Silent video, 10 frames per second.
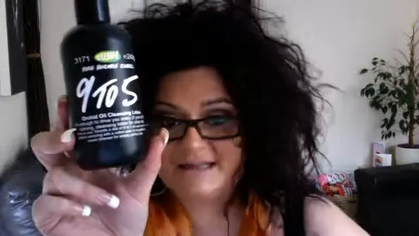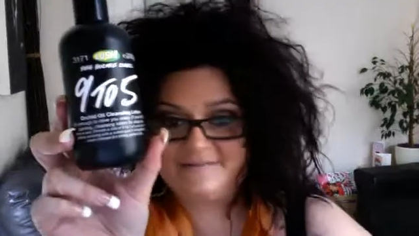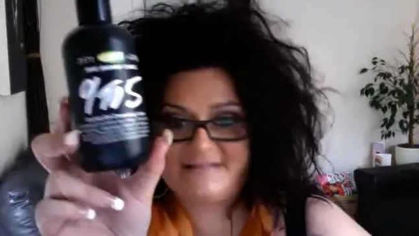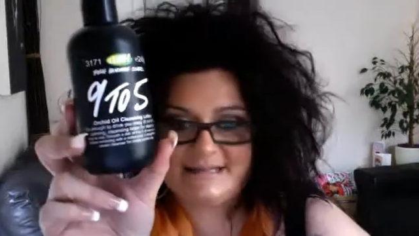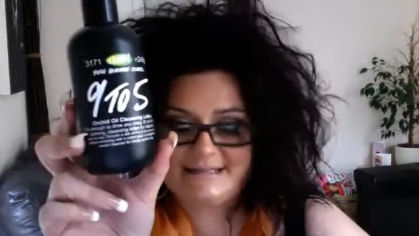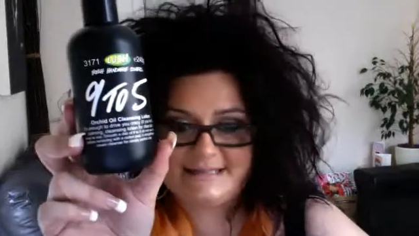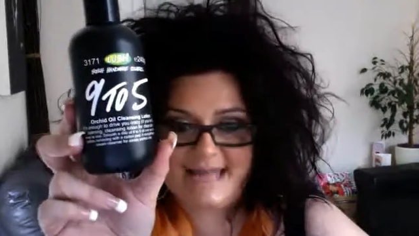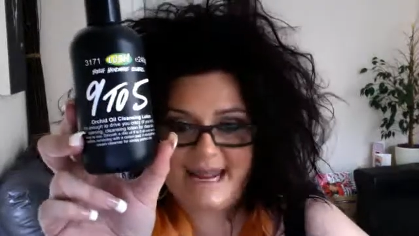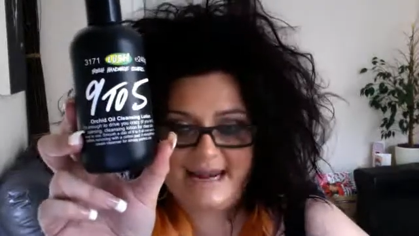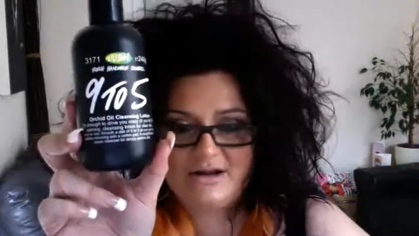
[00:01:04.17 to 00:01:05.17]
of dead
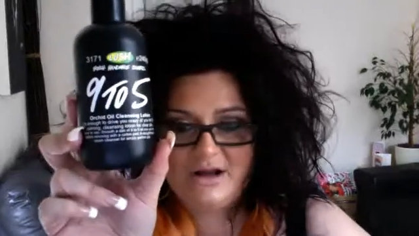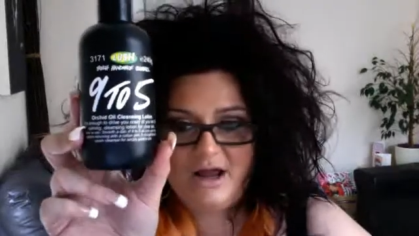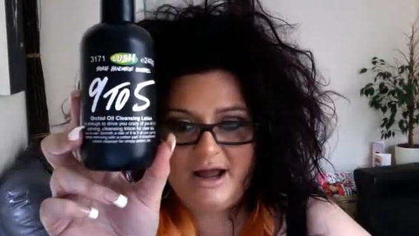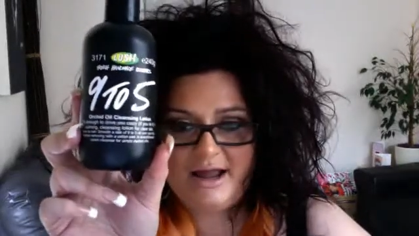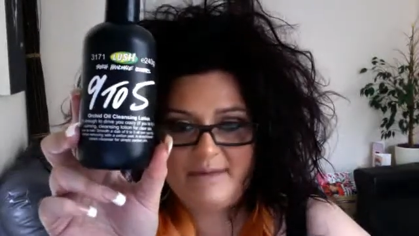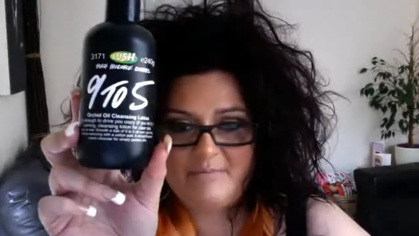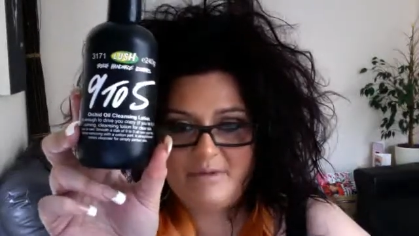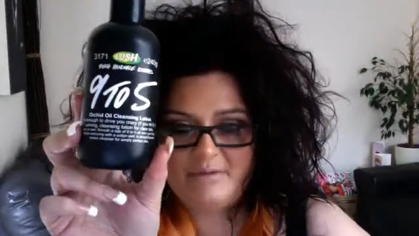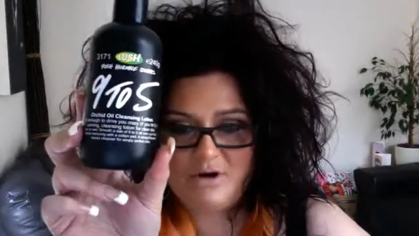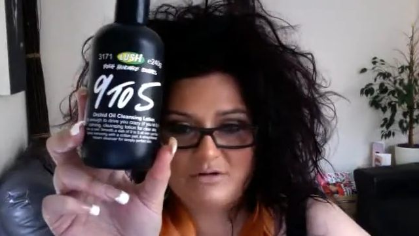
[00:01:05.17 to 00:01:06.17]
skin,
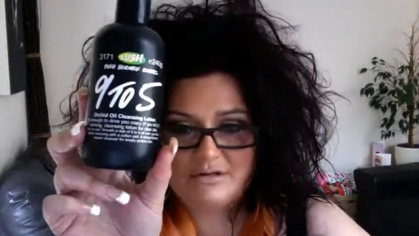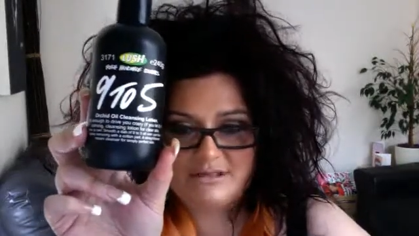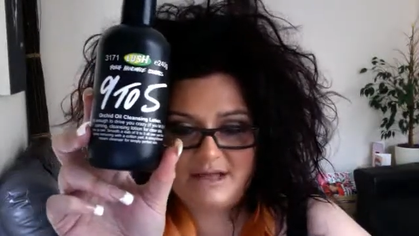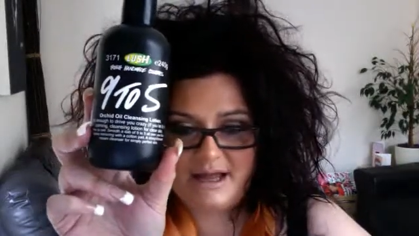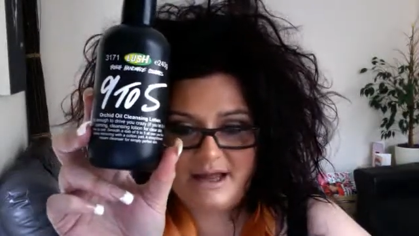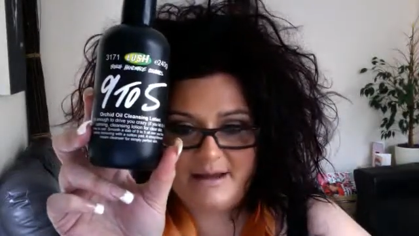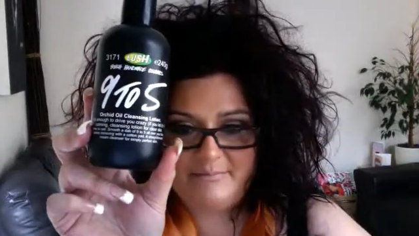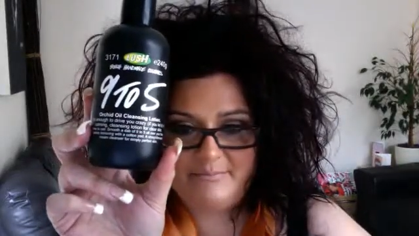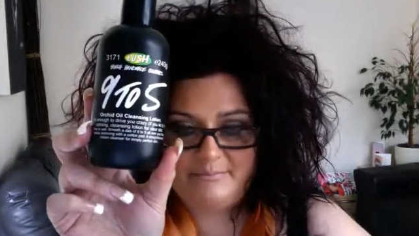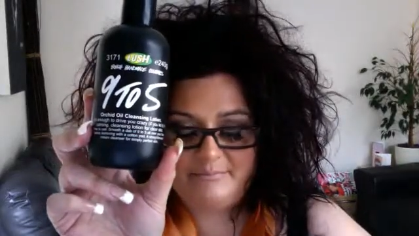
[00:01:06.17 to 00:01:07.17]
logged
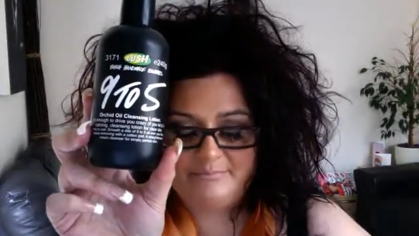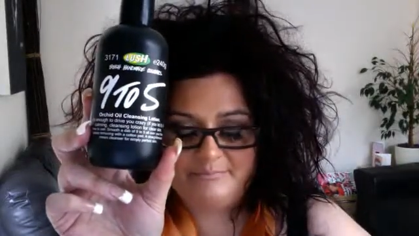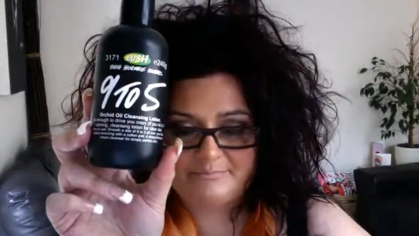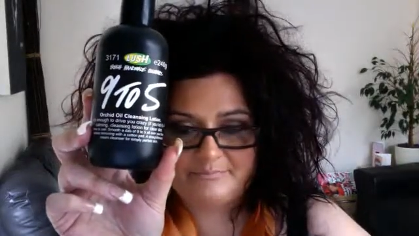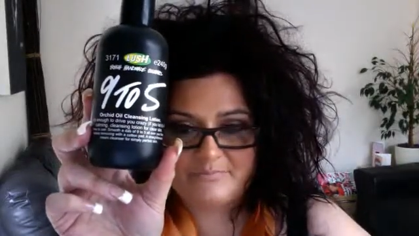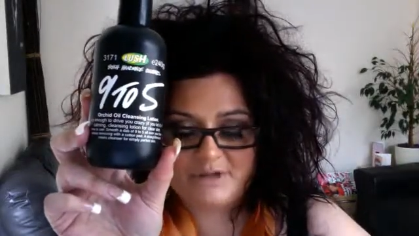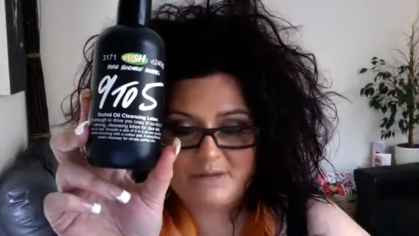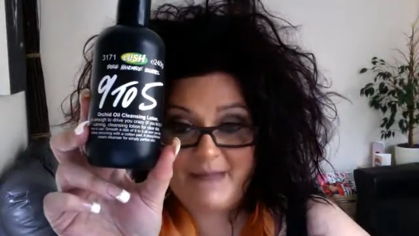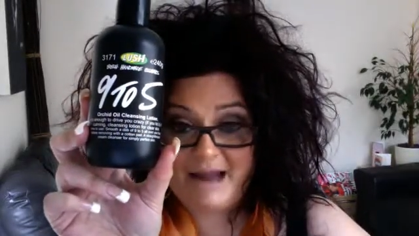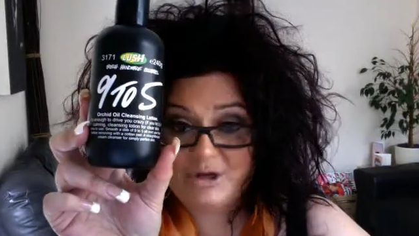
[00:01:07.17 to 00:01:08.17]

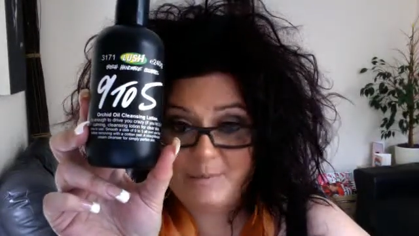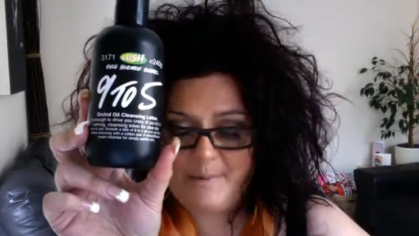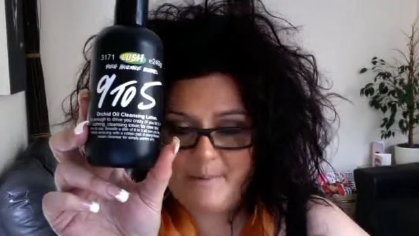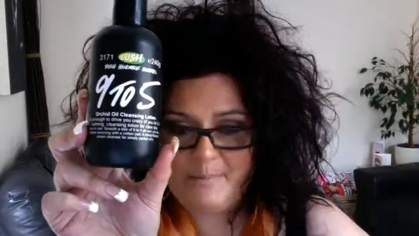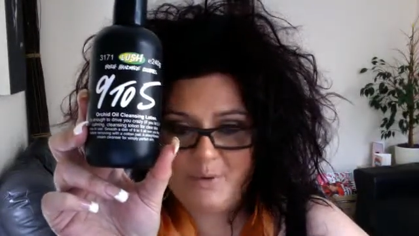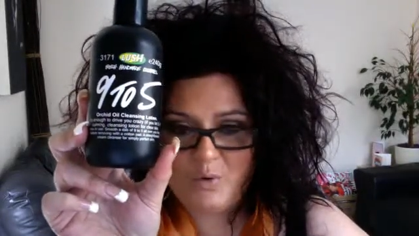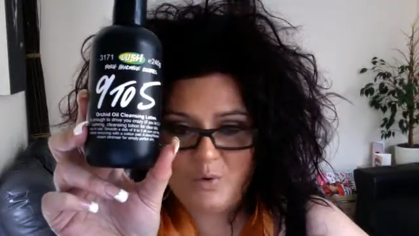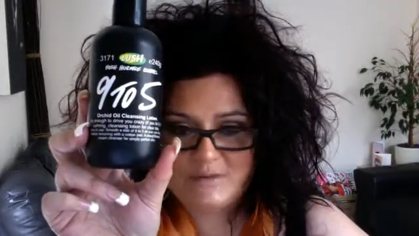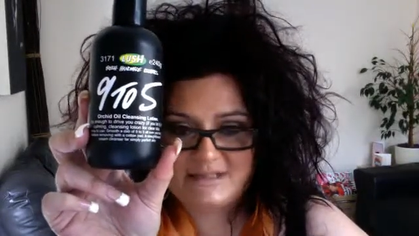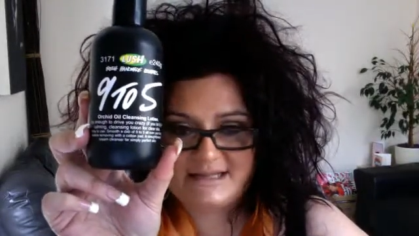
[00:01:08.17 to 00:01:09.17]
makeup in my
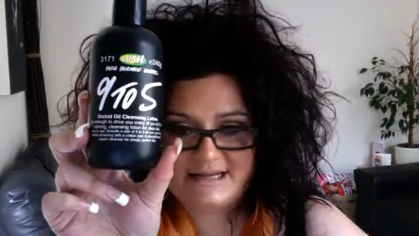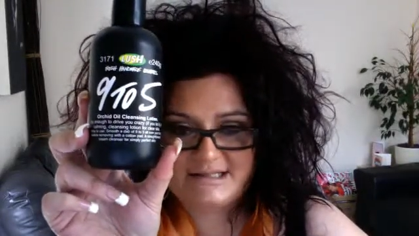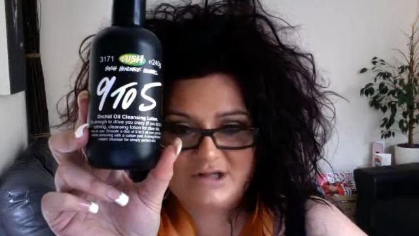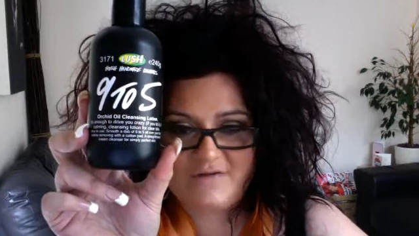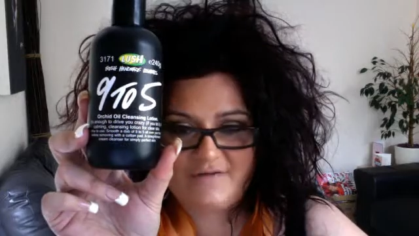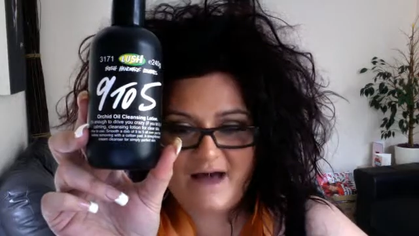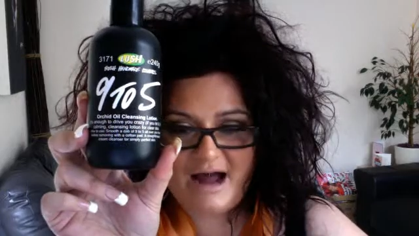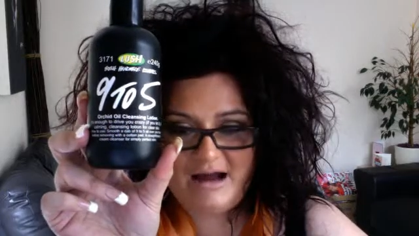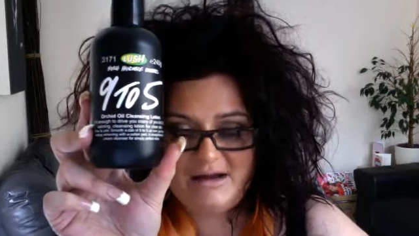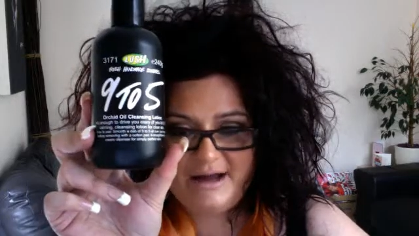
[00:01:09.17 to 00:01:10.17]
pores, things like that,
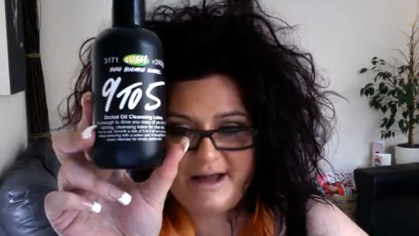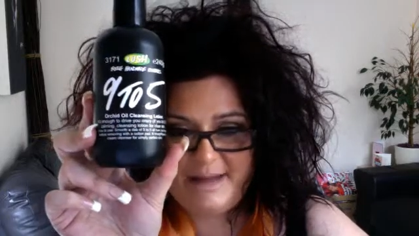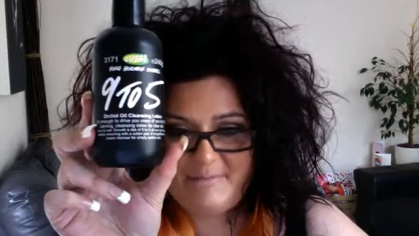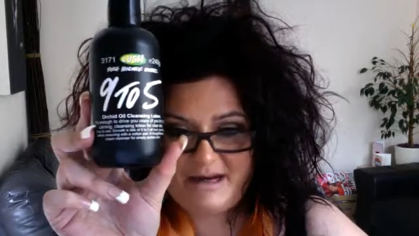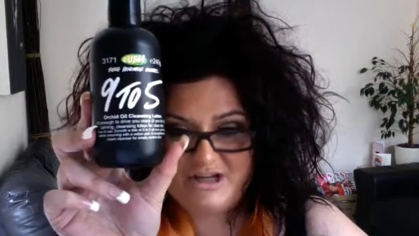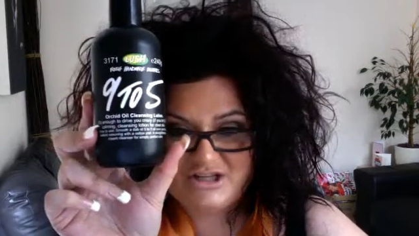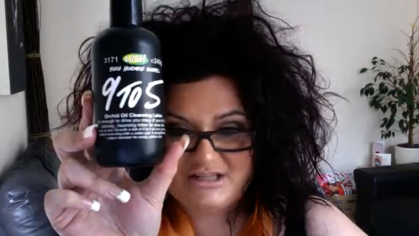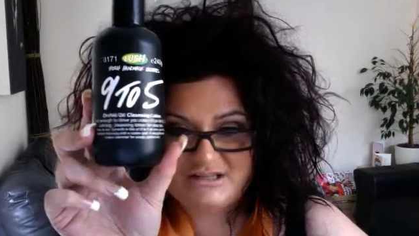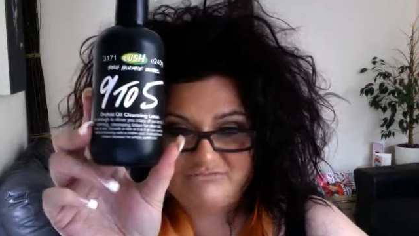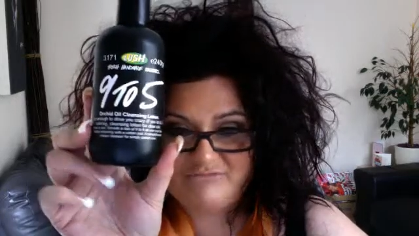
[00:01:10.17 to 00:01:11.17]
and it
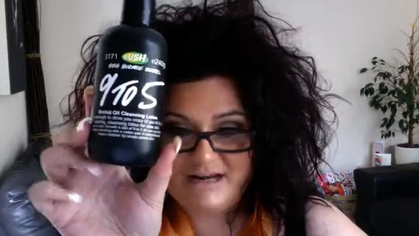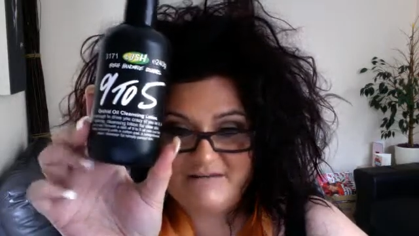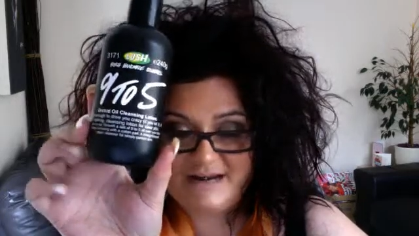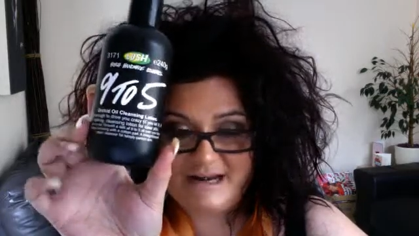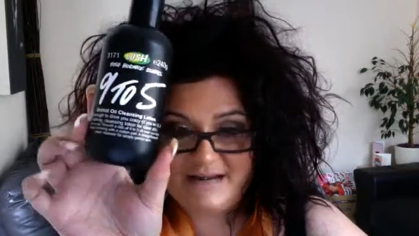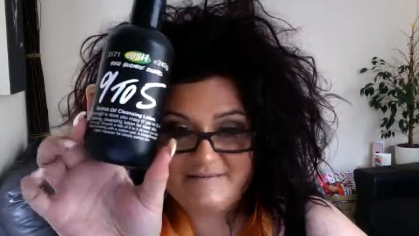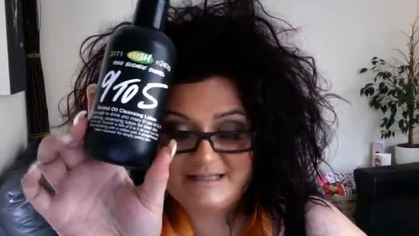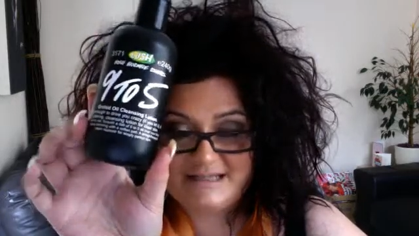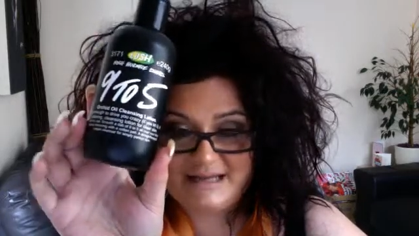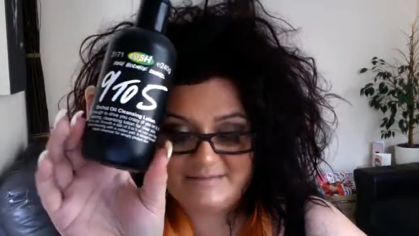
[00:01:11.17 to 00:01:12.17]
just really
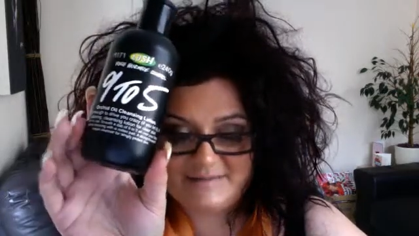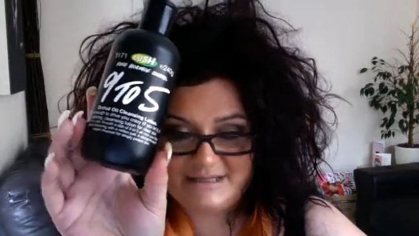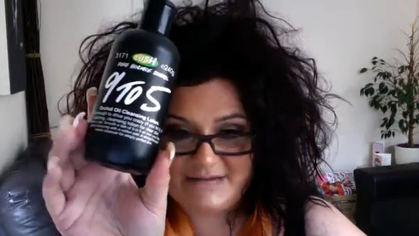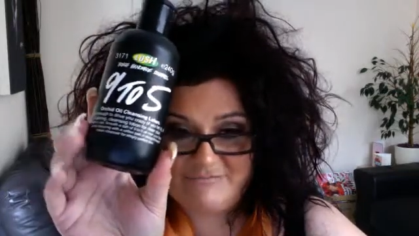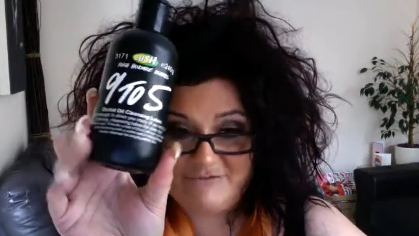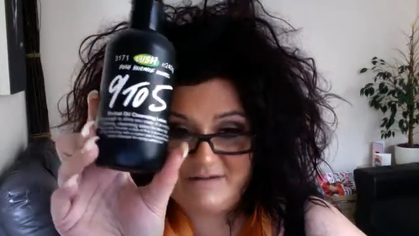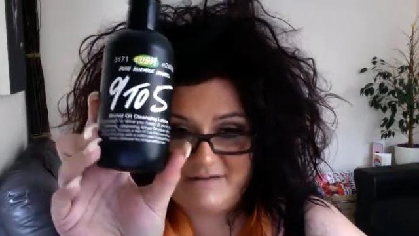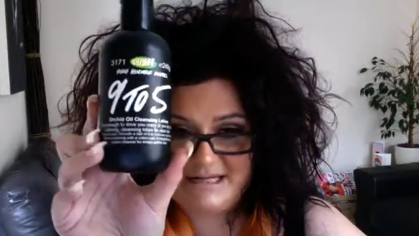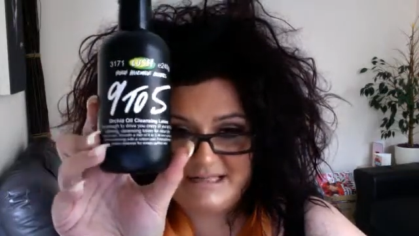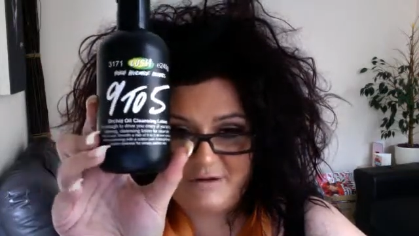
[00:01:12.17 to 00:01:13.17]
leaves my skin really
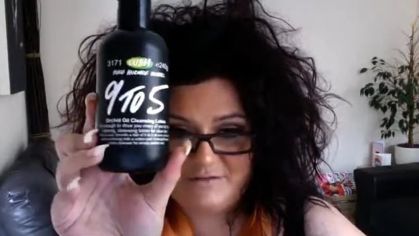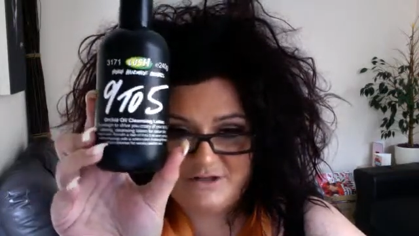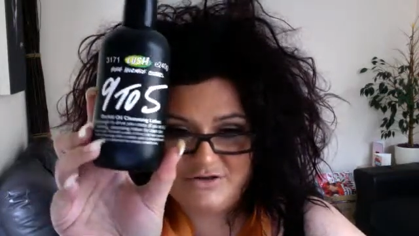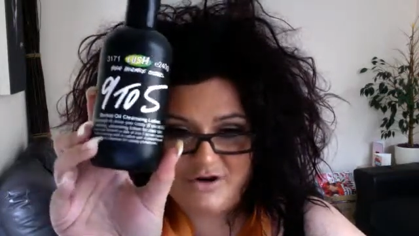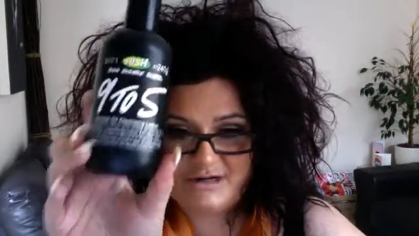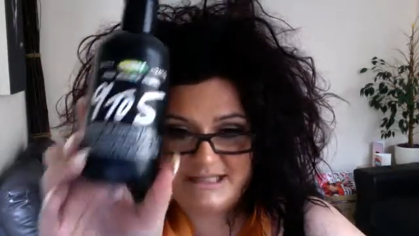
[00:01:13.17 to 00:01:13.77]
soft and nice.